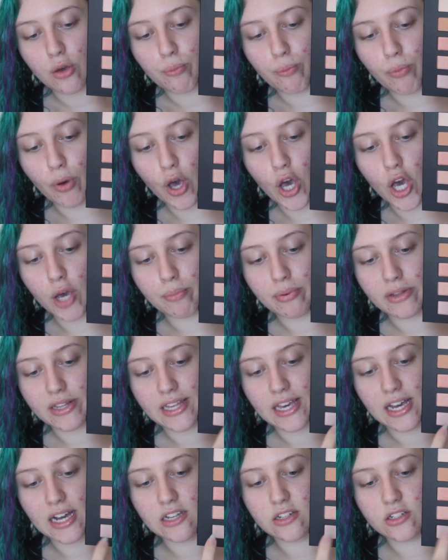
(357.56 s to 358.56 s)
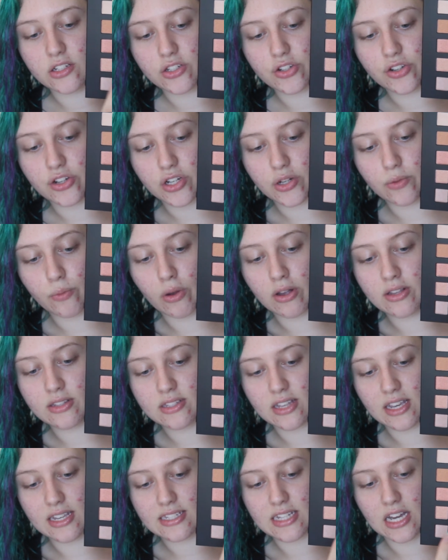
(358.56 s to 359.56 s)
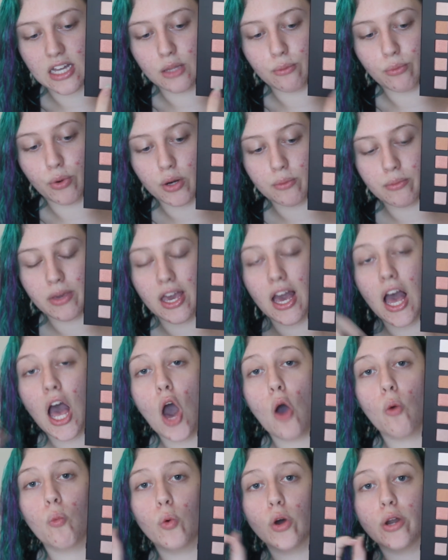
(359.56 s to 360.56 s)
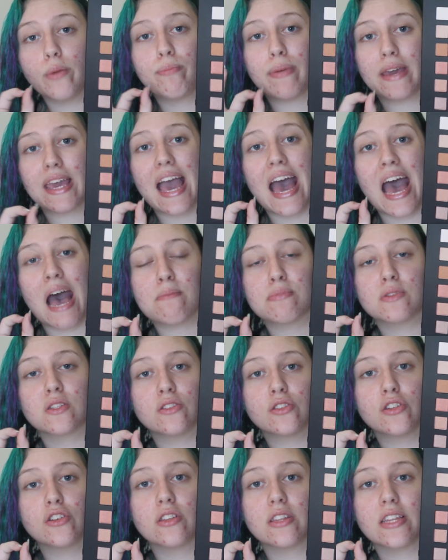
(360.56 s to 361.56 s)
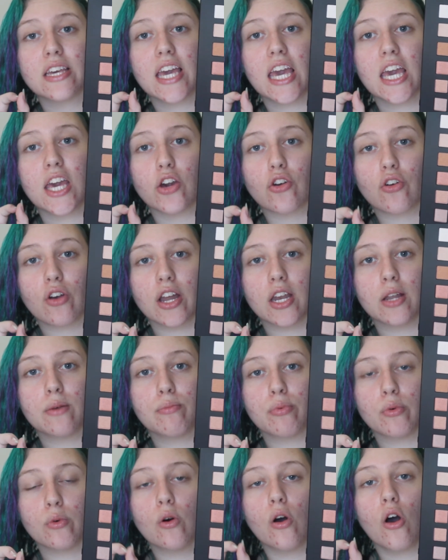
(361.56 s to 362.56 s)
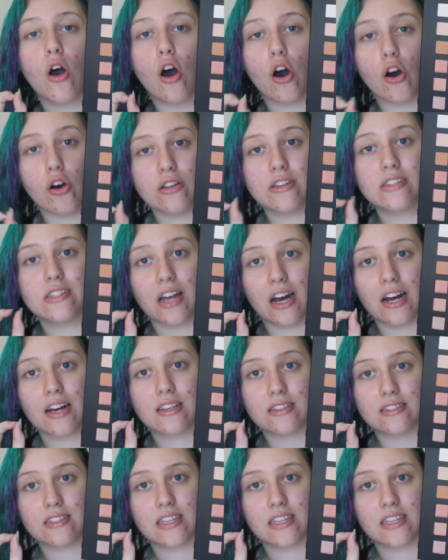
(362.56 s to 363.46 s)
purpley undertone ones like down the bottom here, would be absolutely incredible on darker